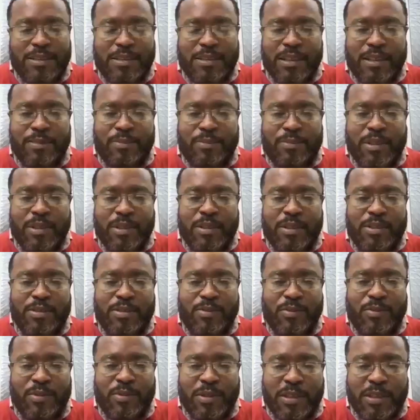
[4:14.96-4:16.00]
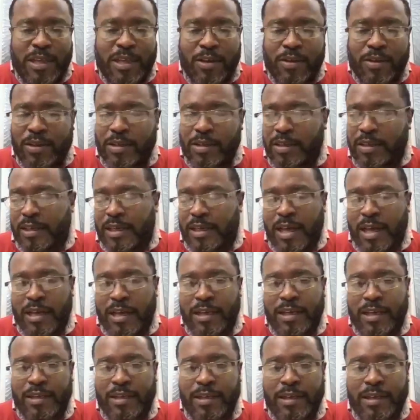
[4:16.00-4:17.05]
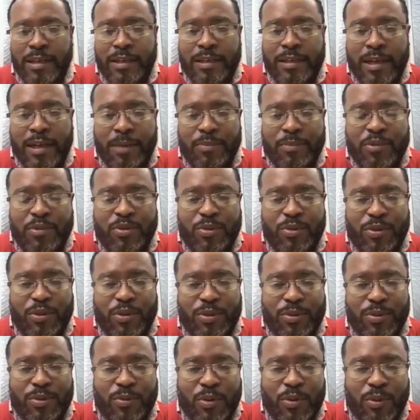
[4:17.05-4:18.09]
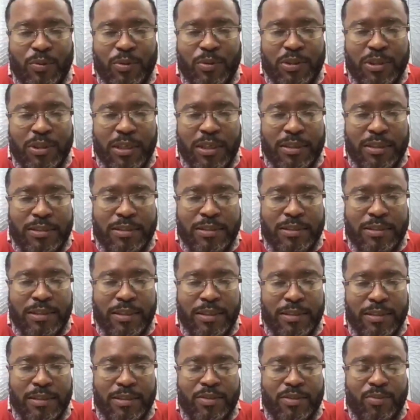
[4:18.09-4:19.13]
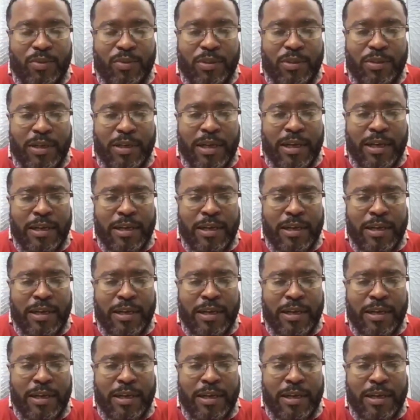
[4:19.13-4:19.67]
State, because Calden and I had an opportunity to work with Jackson State as well,